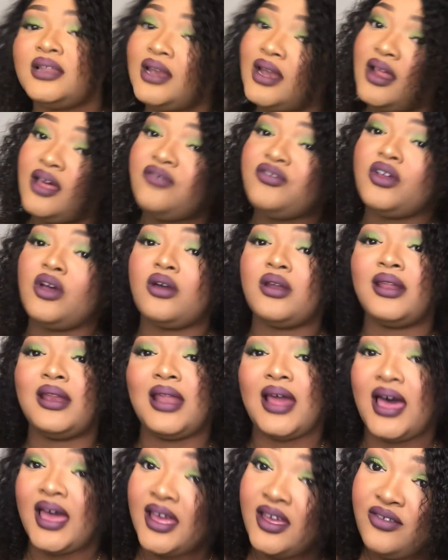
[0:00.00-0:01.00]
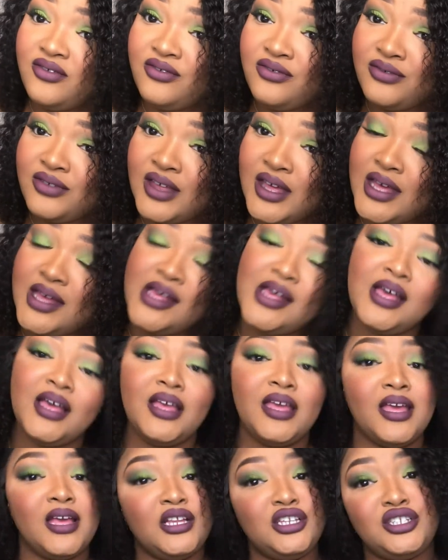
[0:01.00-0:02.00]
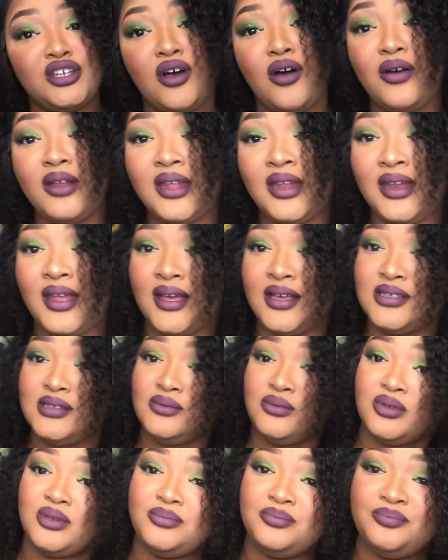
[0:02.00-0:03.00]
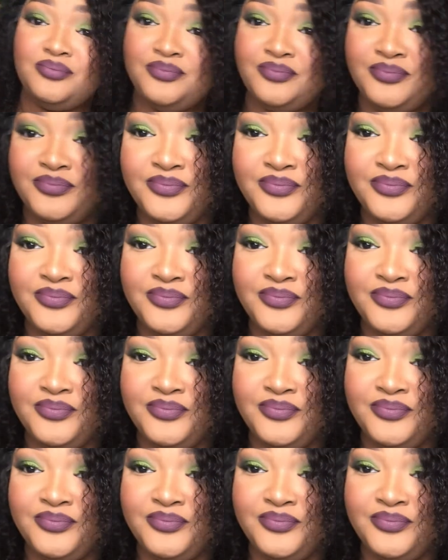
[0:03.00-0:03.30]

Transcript: love y'all to life. Catch y'all in the next one.